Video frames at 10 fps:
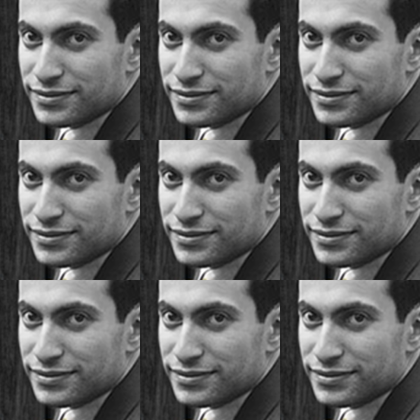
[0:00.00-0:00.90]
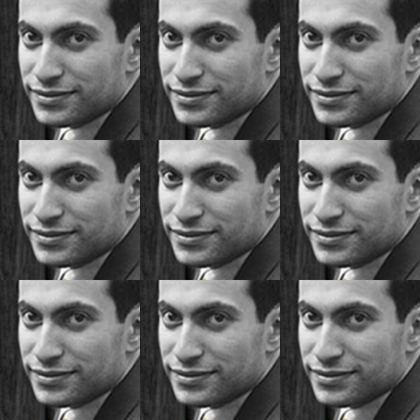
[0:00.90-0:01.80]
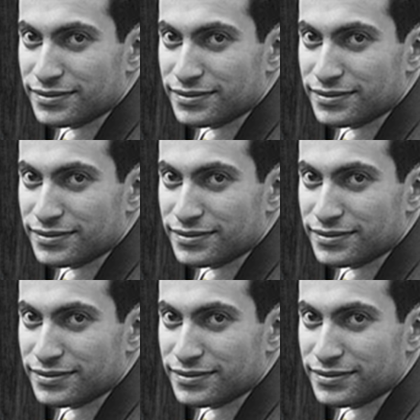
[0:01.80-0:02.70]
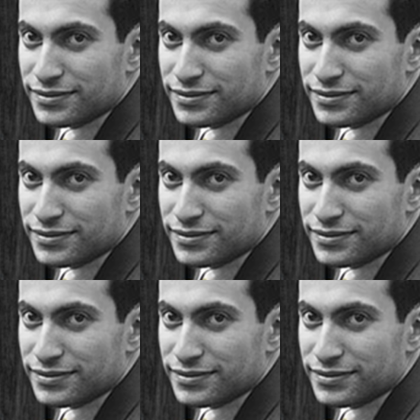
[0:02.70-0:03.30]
[no speech]